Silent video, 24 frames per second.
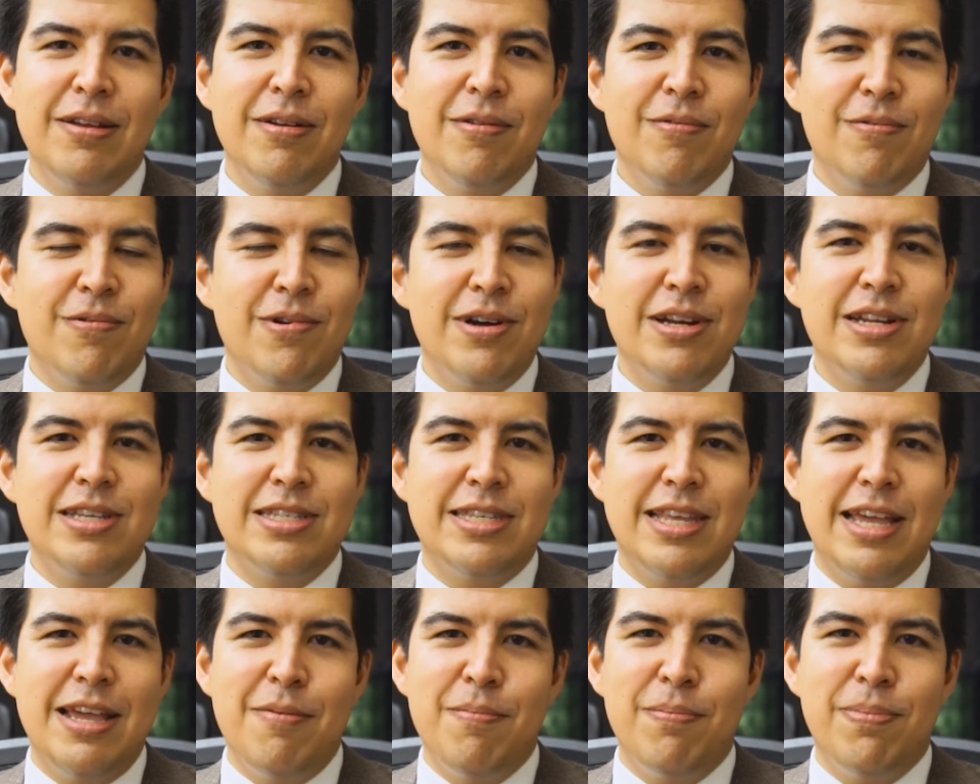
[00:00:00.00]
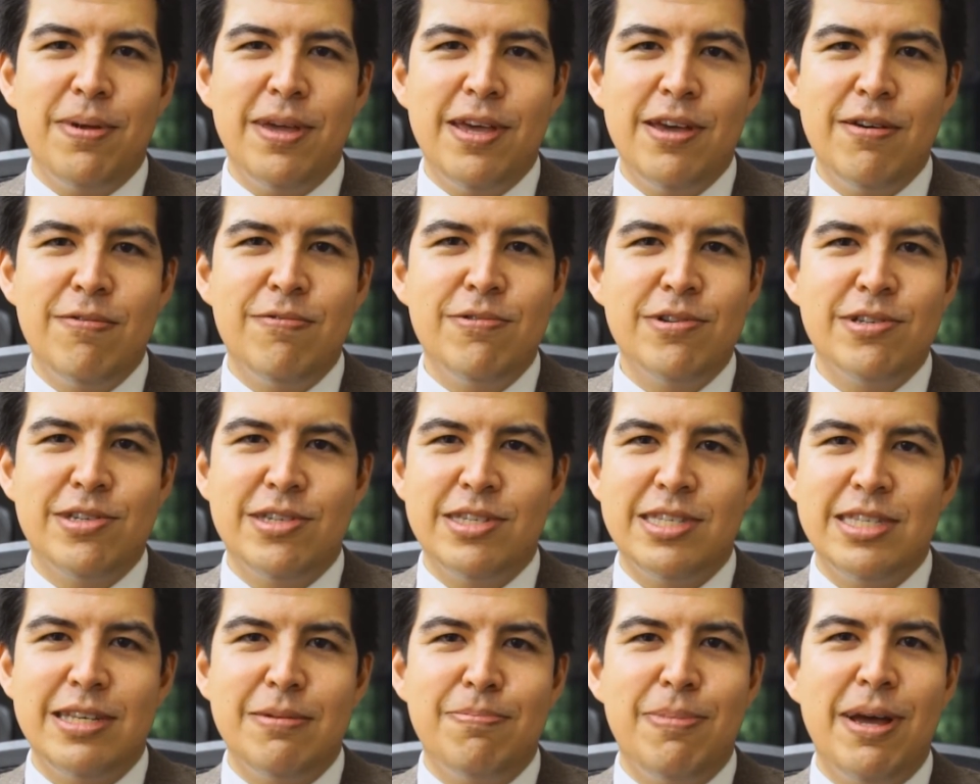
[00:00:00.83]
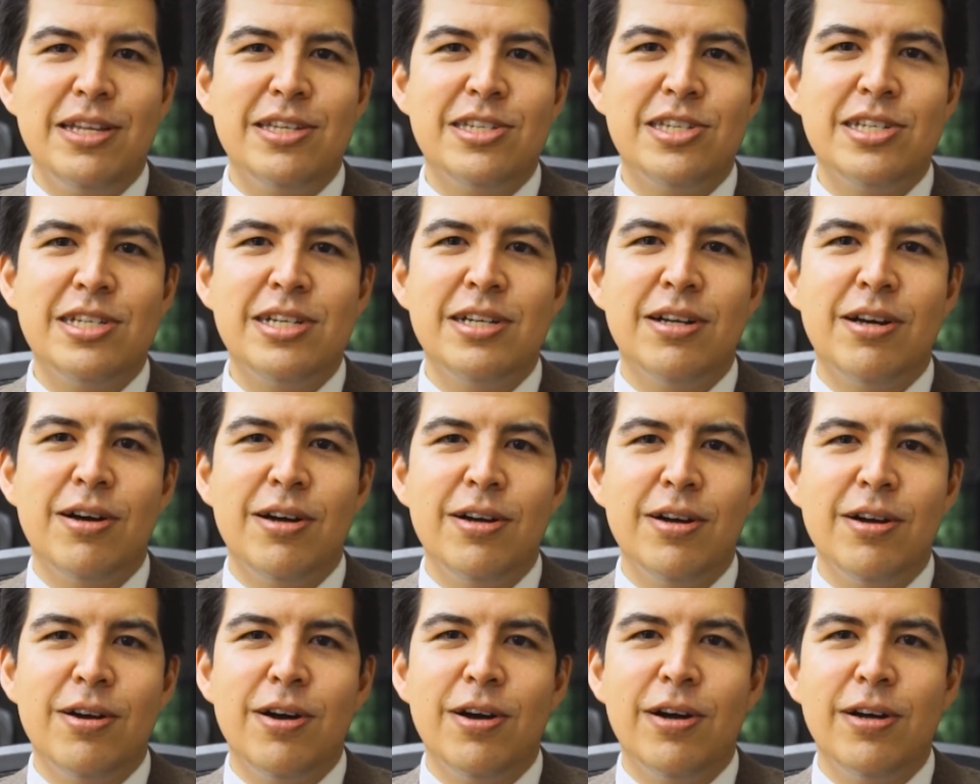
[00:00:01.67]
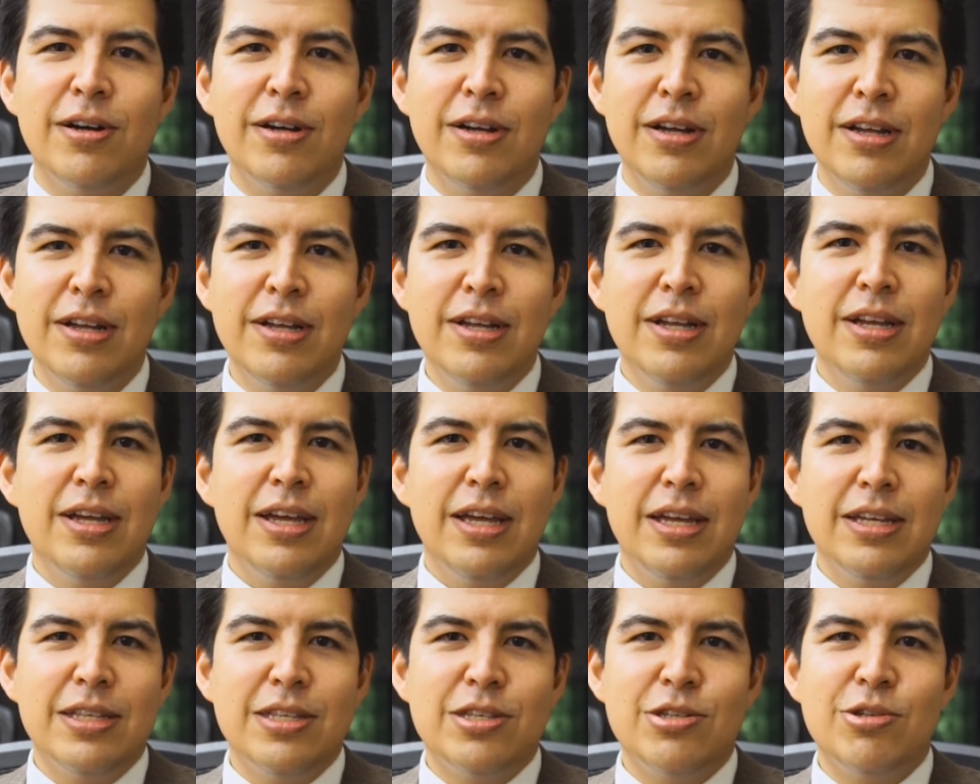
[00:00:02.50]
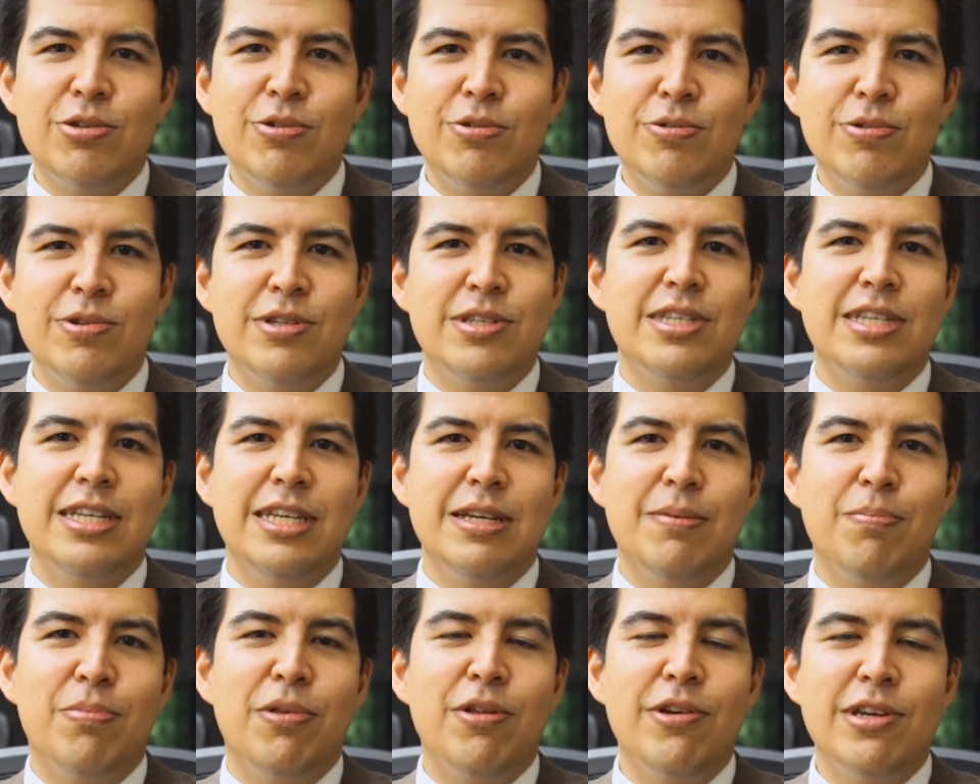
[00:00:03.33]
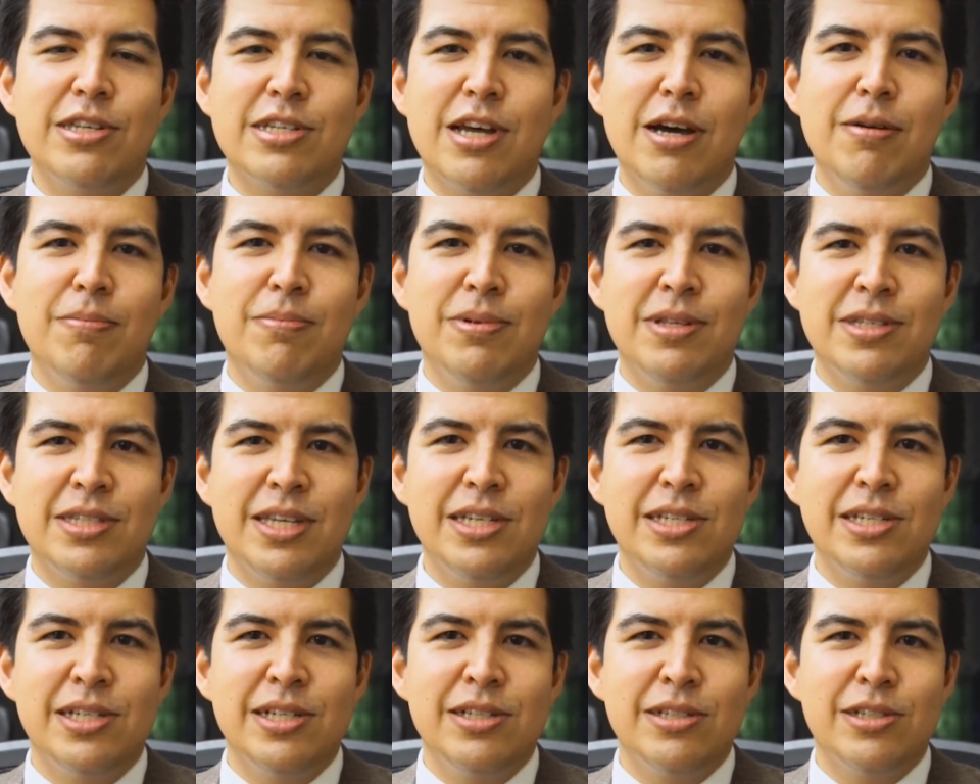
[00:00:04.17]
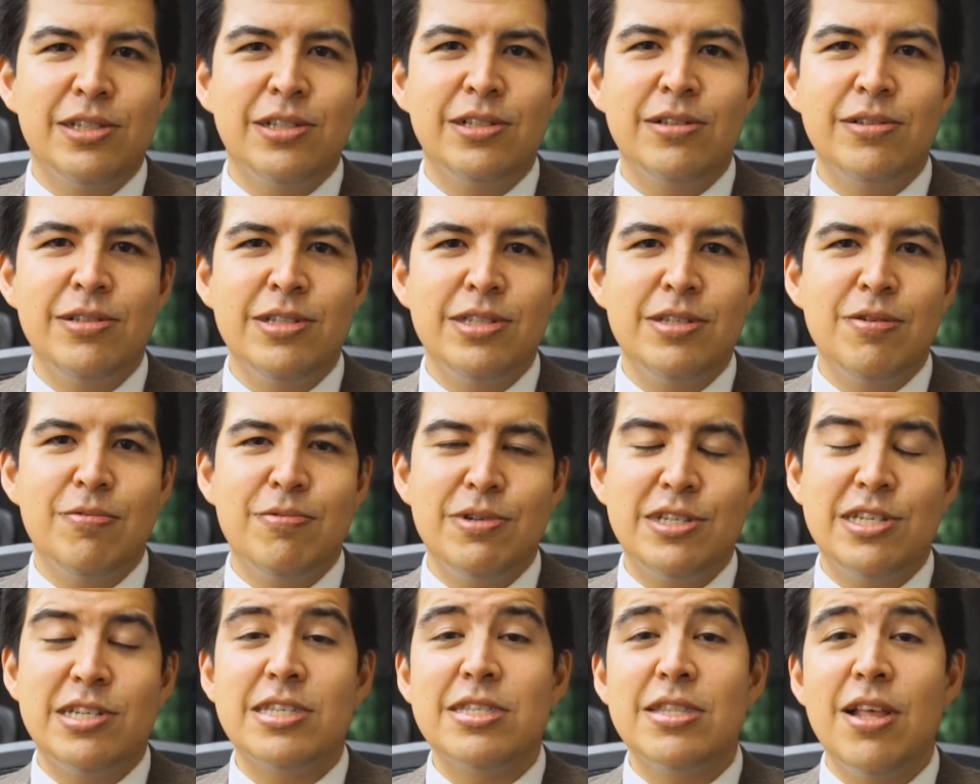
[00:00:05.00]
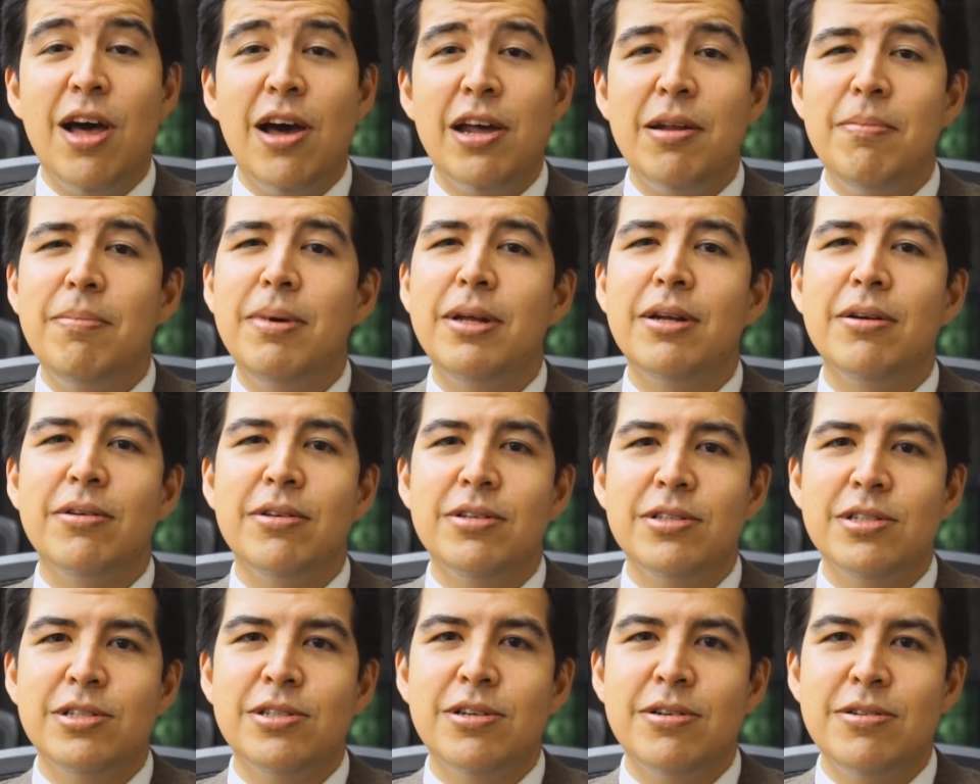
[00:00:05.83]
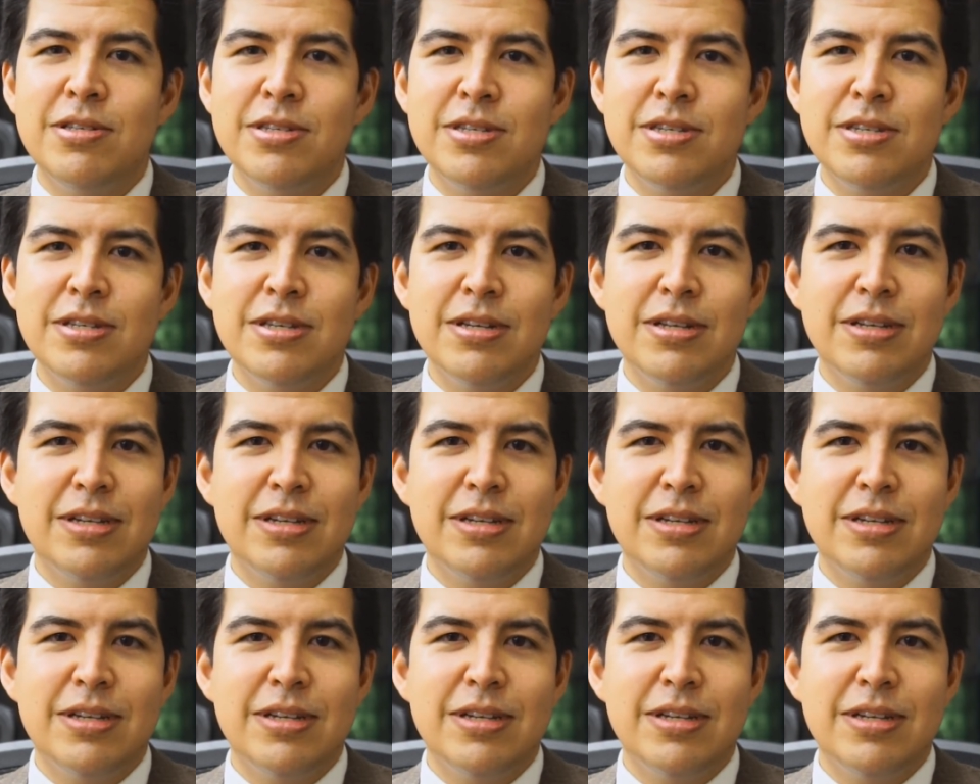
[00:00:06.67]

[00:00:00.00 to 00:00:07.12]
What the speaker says: One is the MPF, which is the pension in Hong Kong, and two is the employees' compensation insurance, which is not a medical insurance.